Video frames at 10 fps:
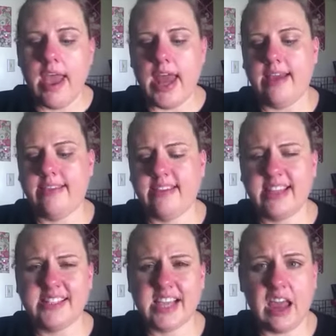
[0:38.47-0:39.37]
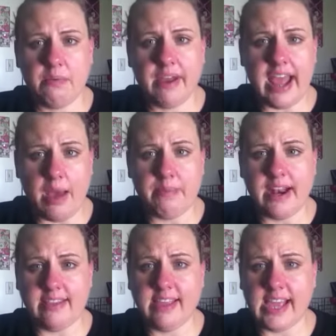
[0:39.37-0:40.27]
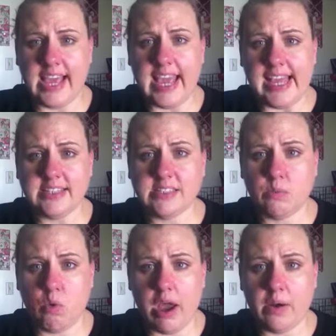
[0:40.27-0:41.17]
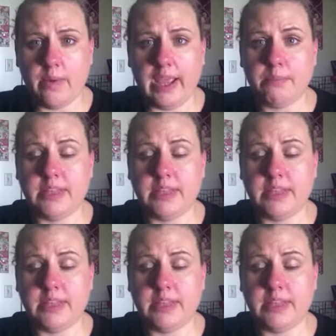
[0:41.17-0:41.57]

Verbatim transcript: And I think that's kind of what happened. I think I gained some water weight,